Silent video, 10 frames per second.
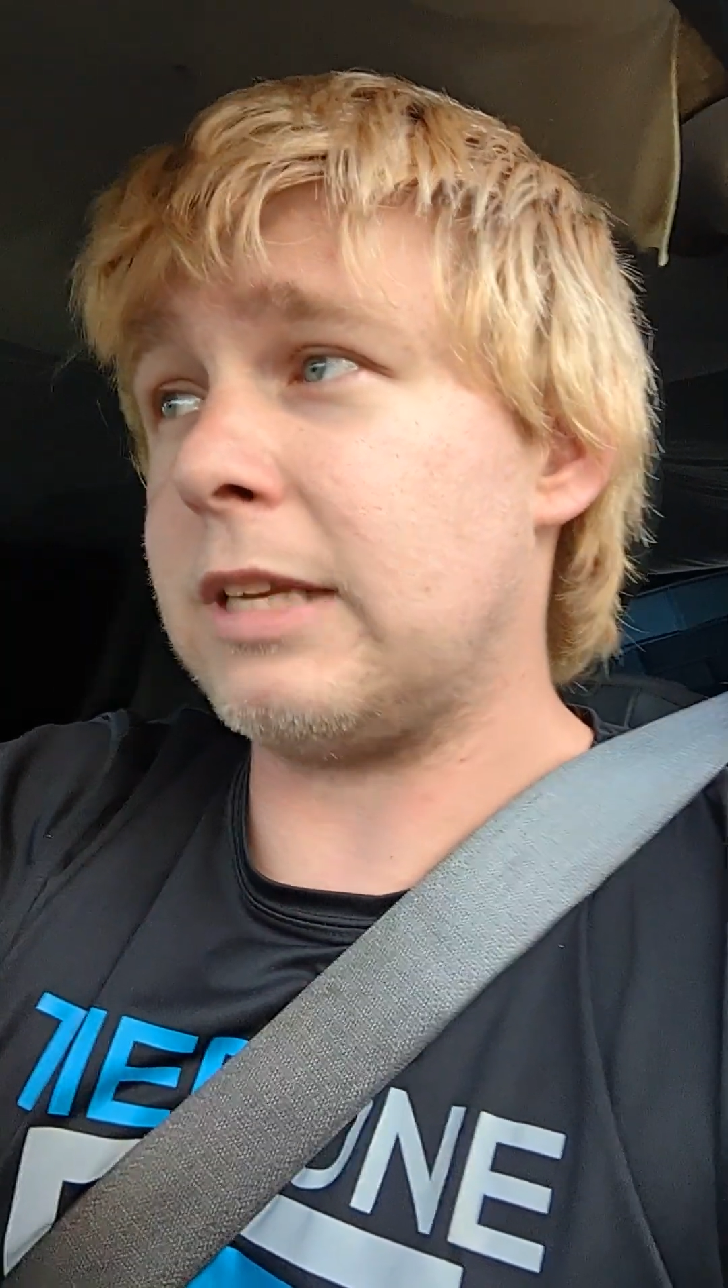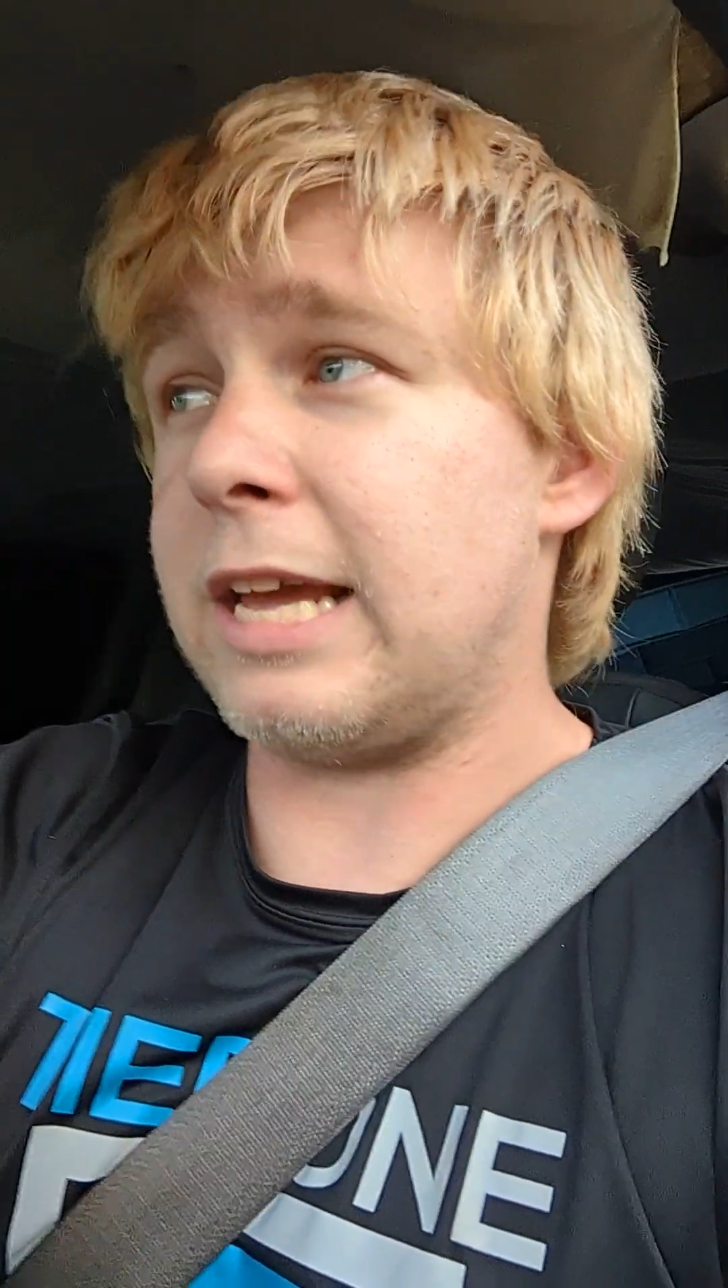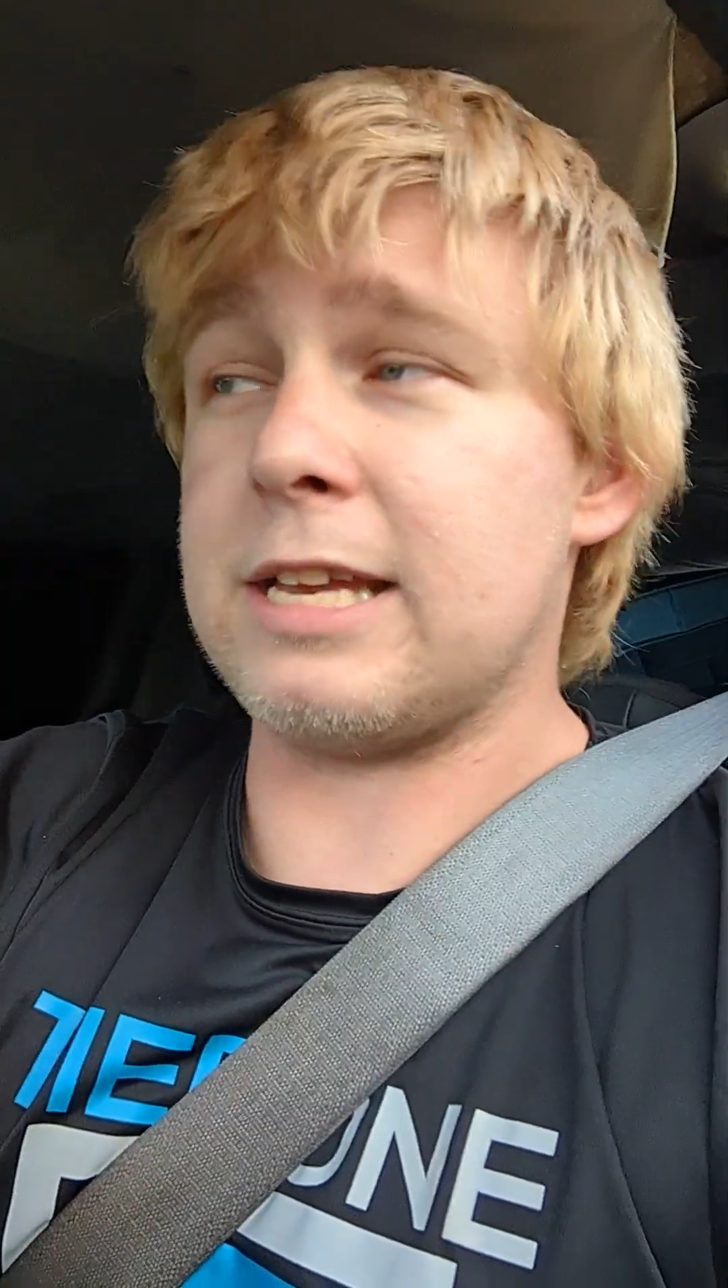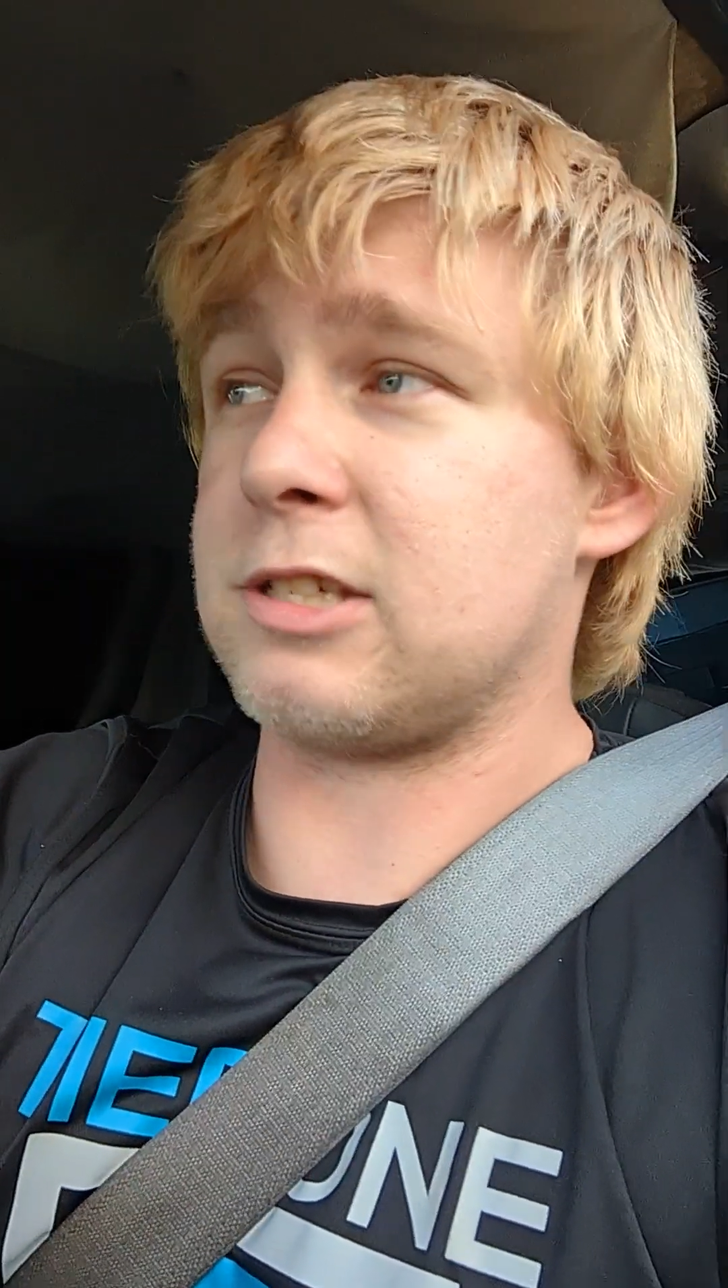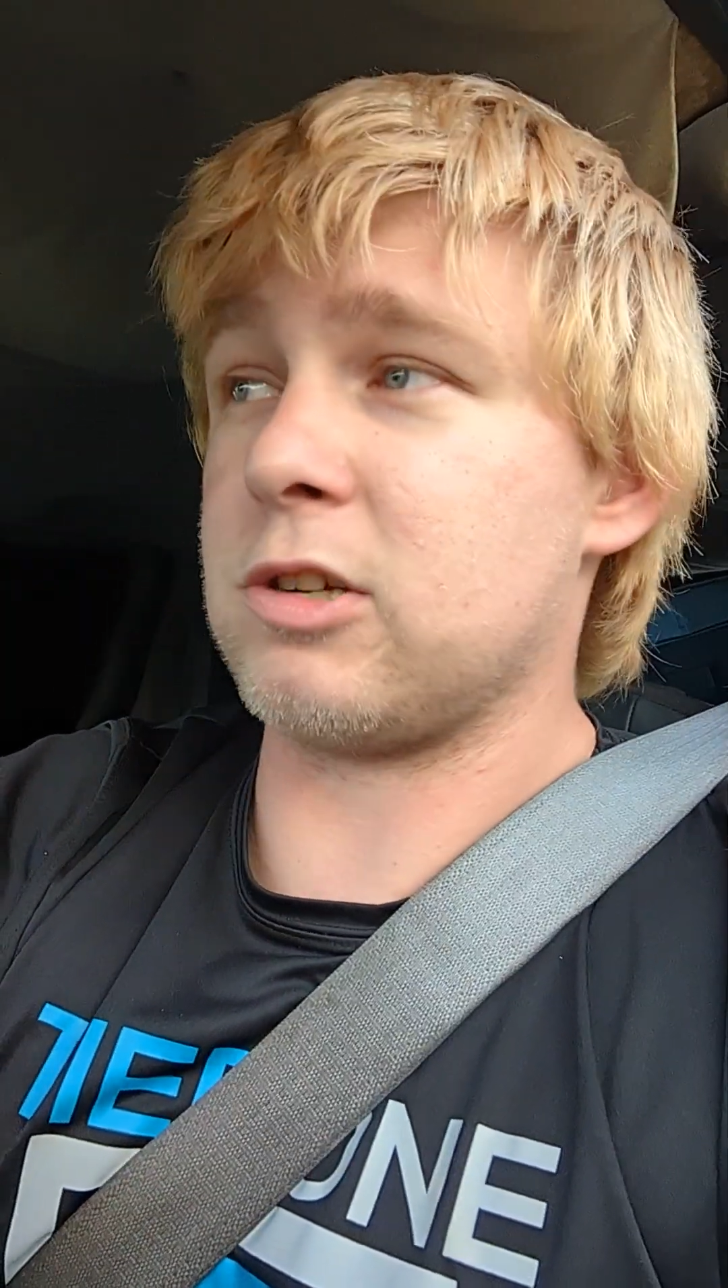
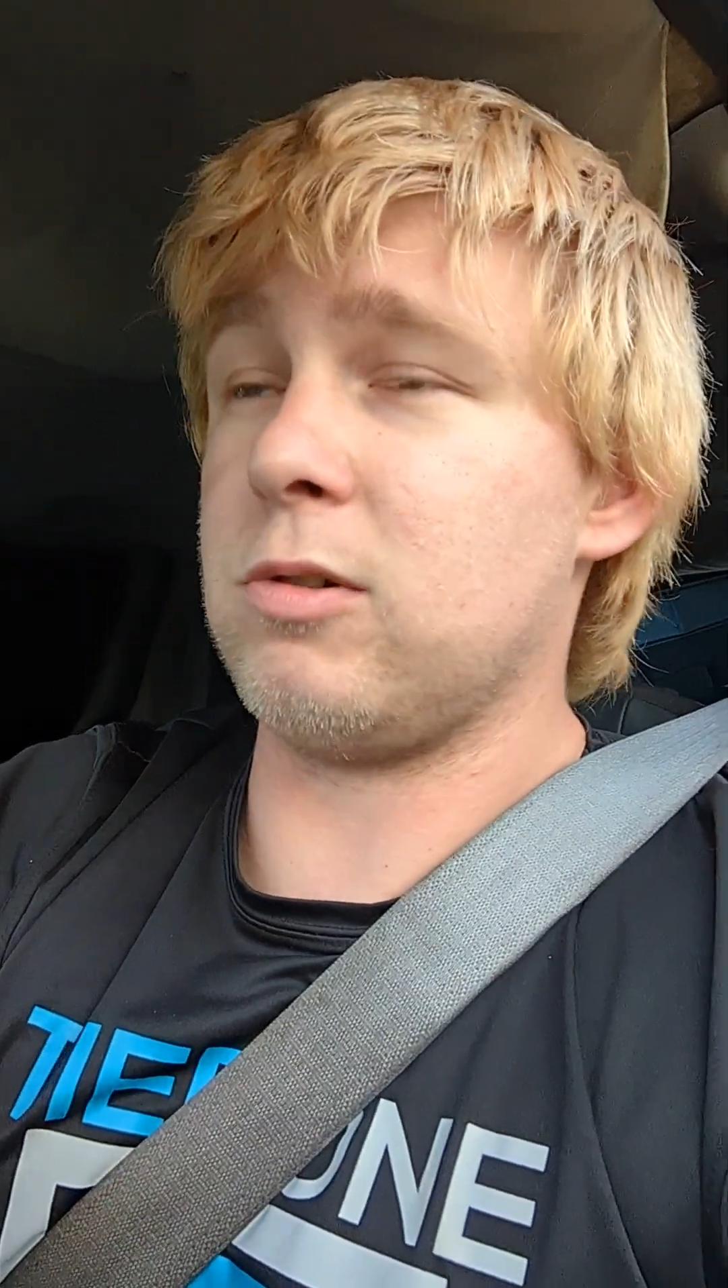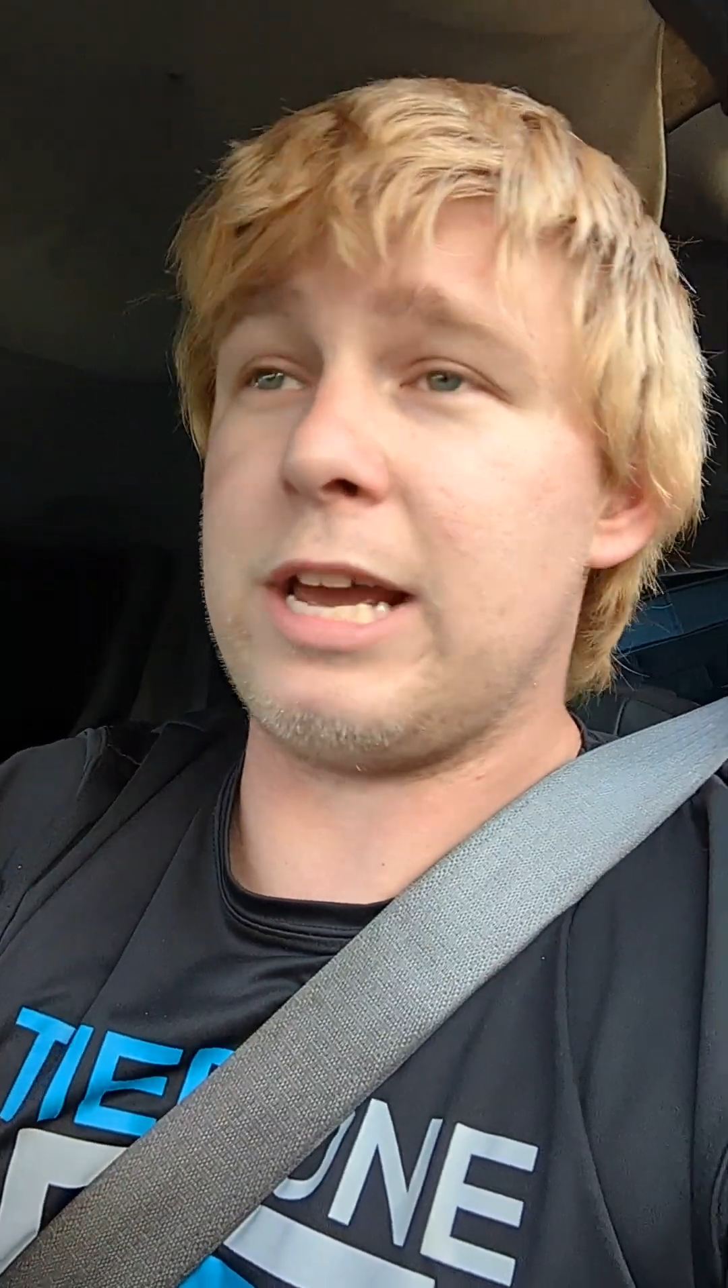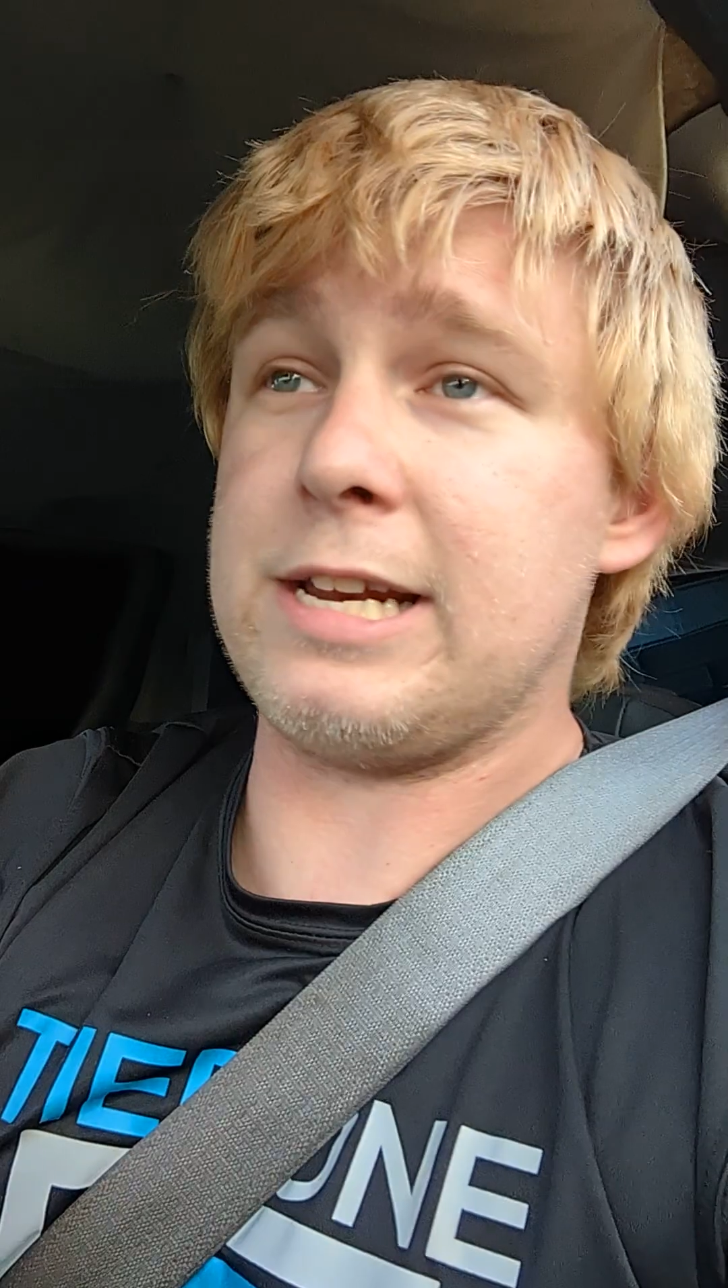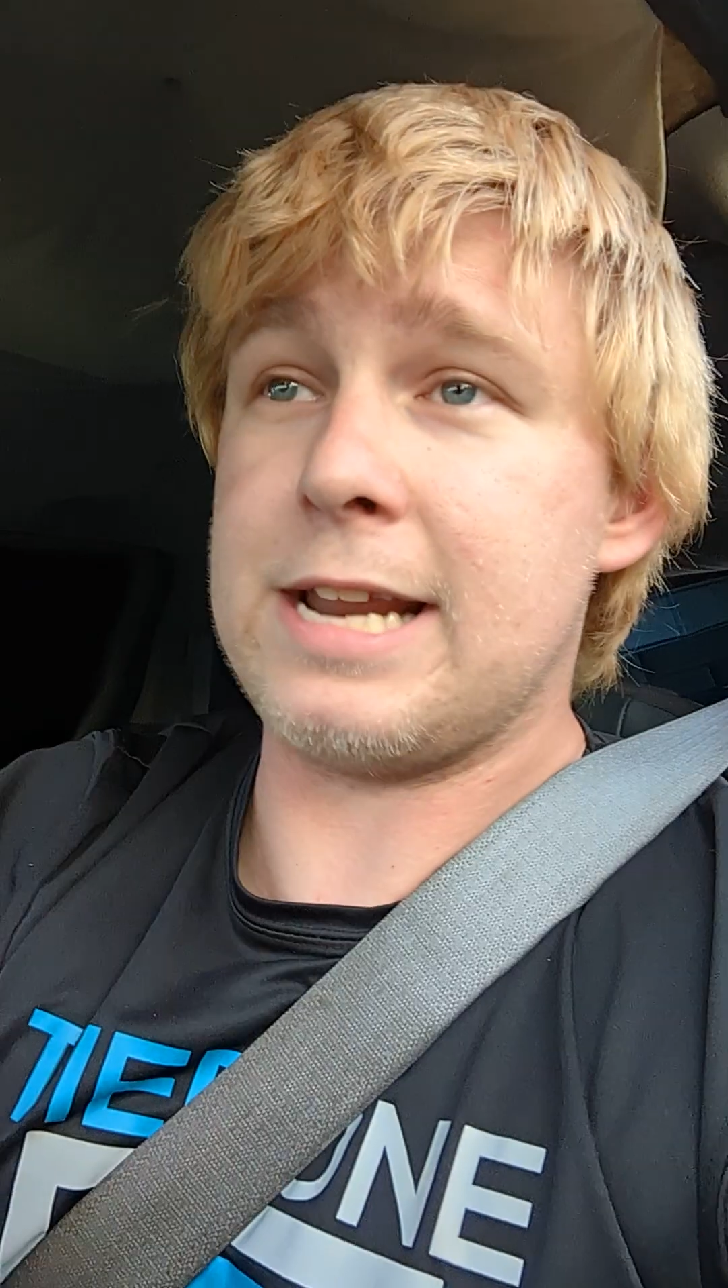It's too late